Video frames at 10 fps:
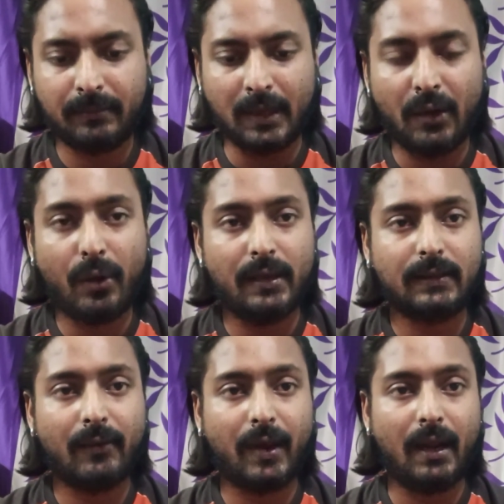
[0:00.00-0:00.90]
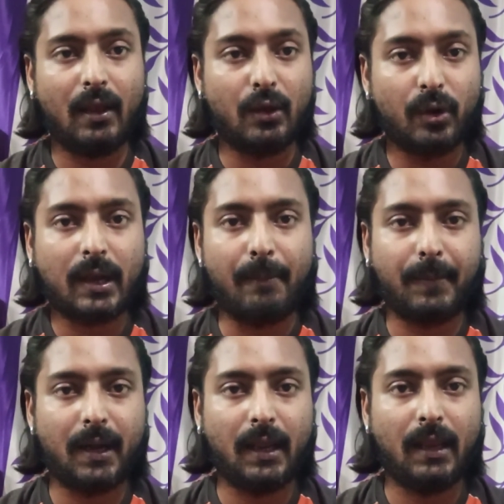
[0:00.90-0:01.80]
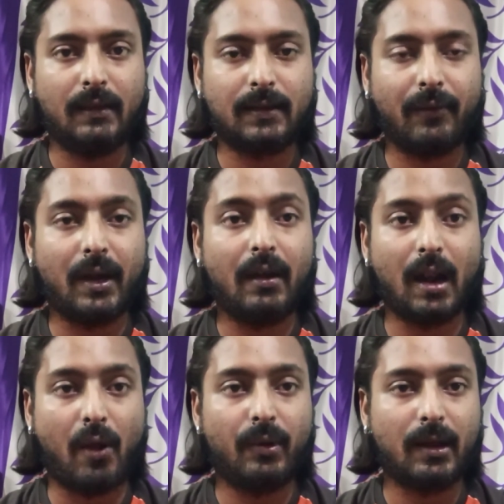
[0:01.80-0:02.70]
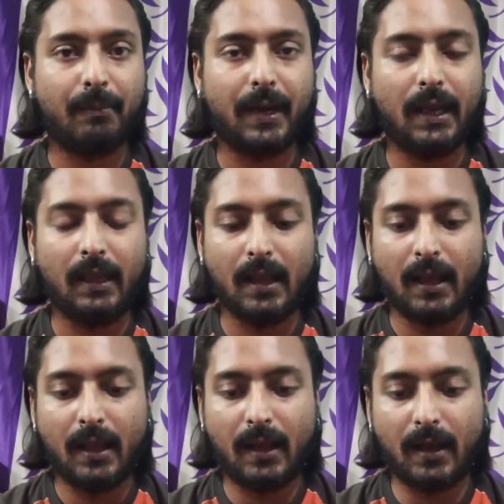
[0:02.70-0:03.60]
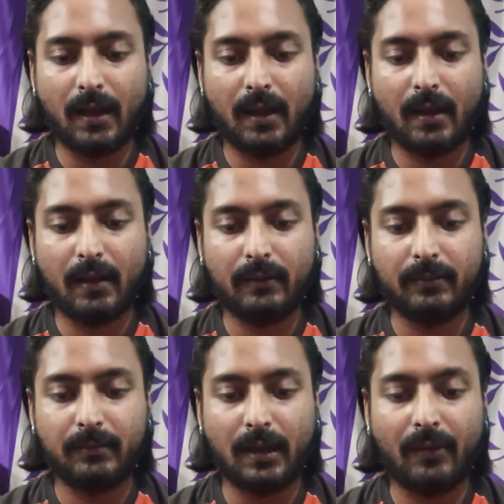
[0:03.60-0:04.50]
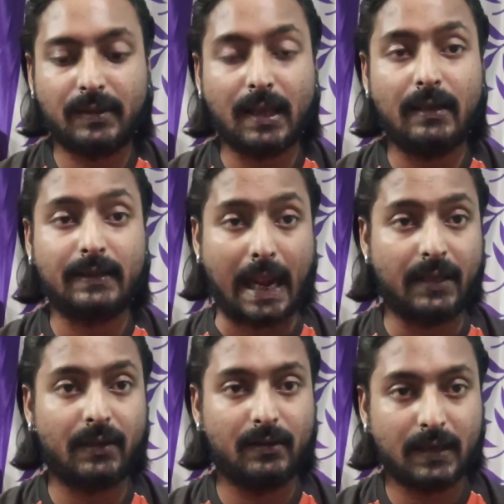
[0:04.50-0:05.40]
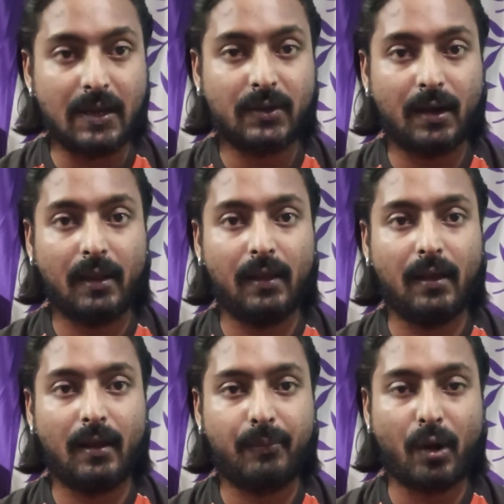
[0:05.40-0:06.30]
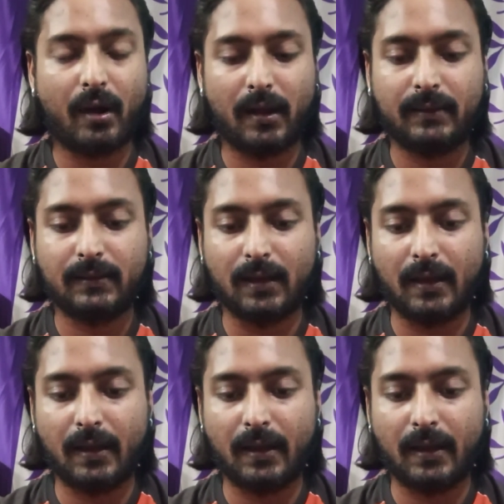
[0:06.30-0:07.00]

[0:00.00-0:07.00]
Hero is a very good company. It's a very renowned company. They sell stationery products.